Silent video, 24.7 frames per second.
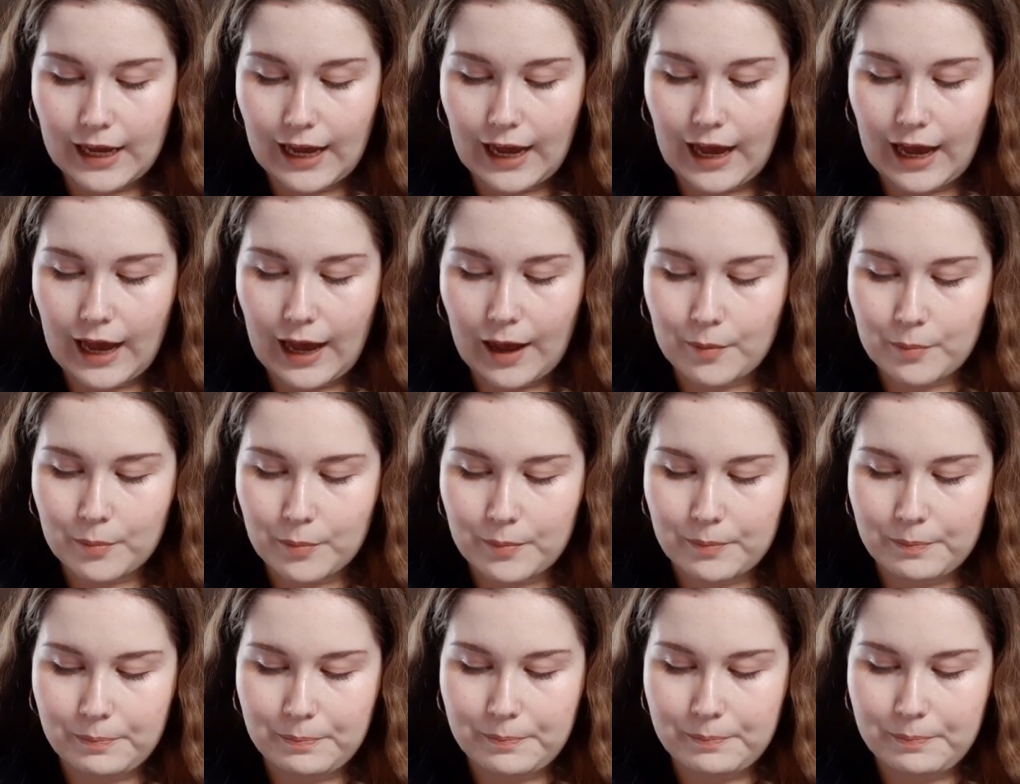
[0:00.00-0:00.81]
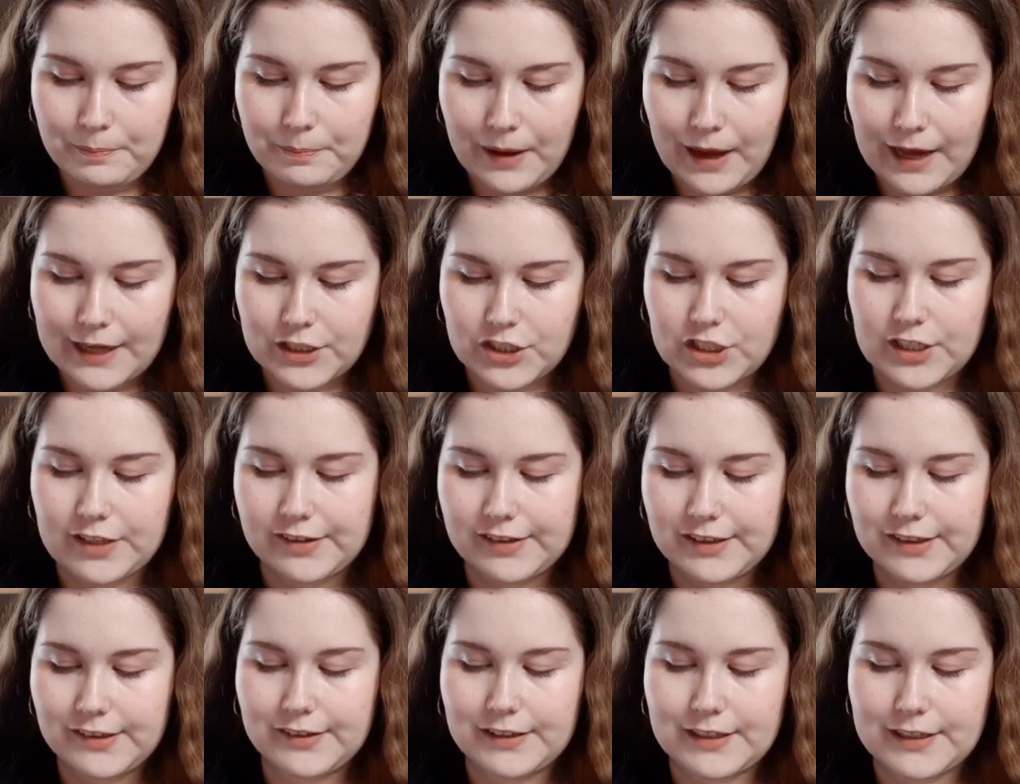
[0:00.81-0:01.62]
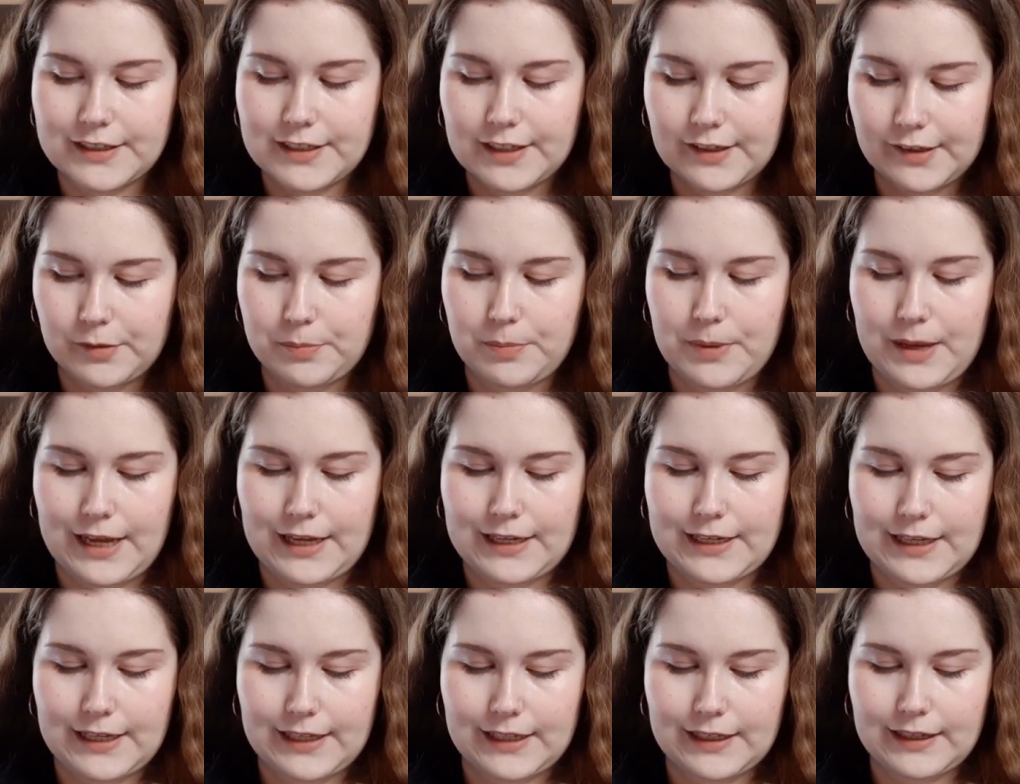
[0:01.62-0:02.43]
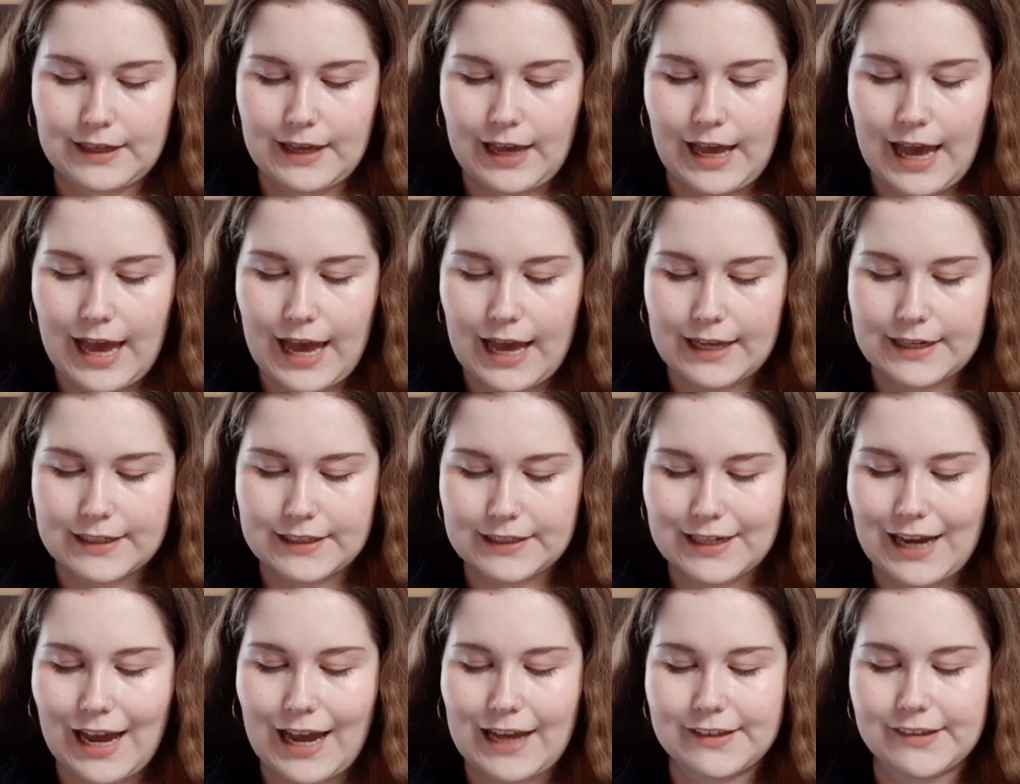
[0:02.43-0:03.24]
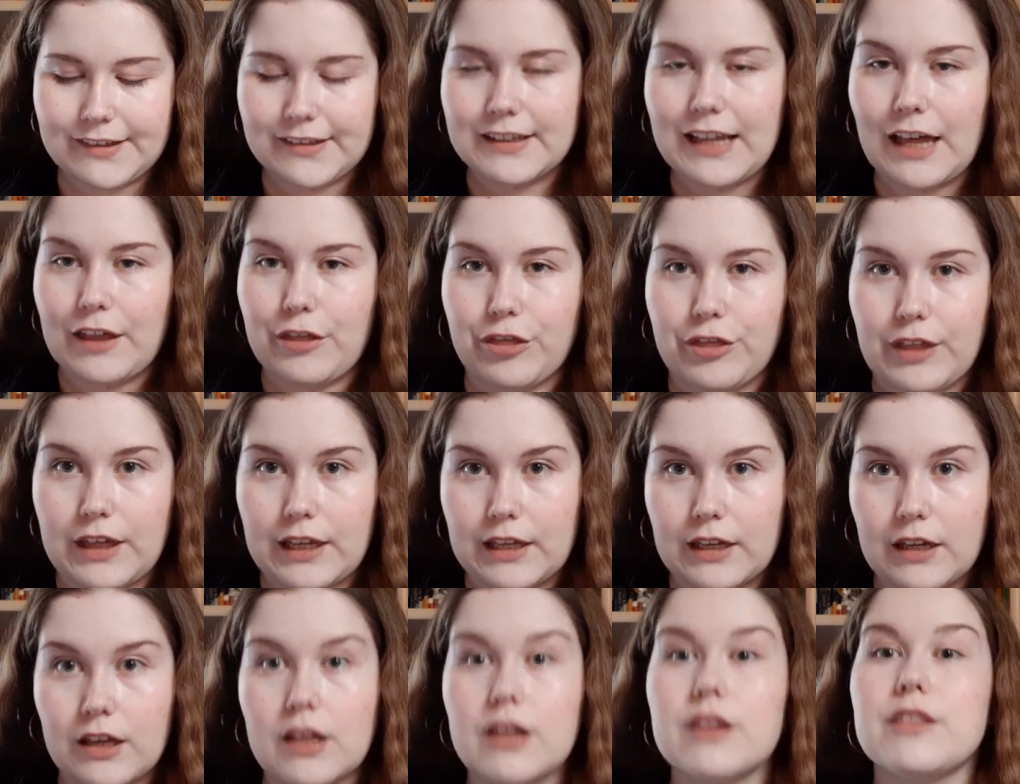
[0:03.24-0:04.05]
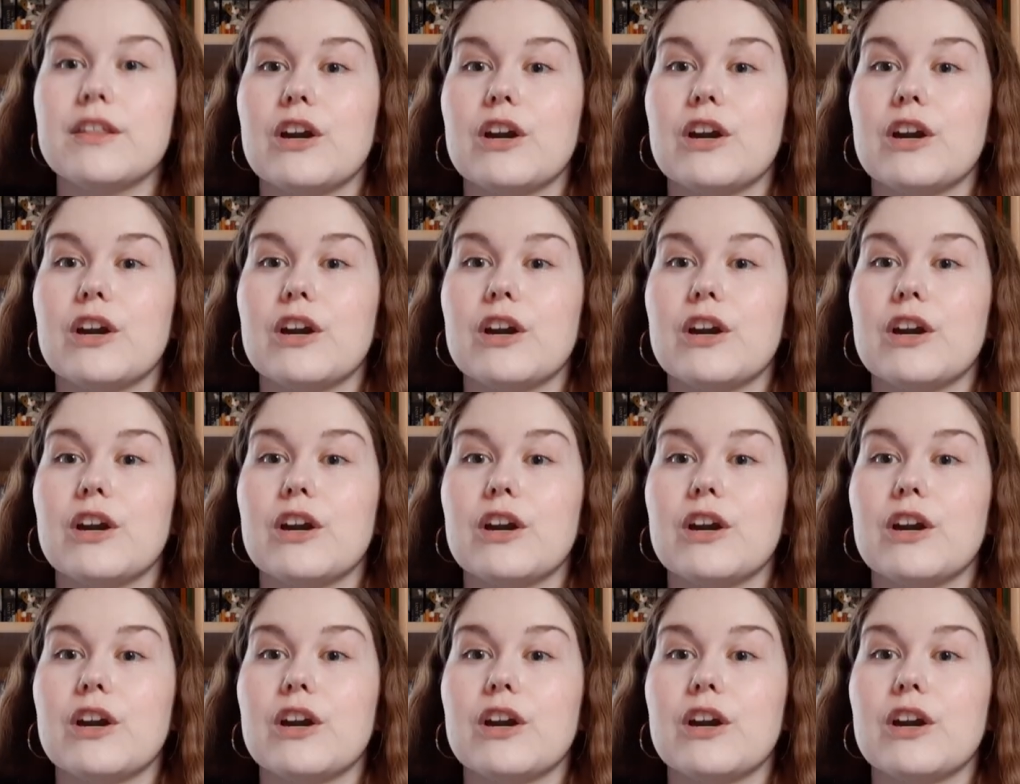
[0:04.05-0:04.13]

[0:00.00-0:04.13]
Um, but she sees it dissipating and it hides nothing.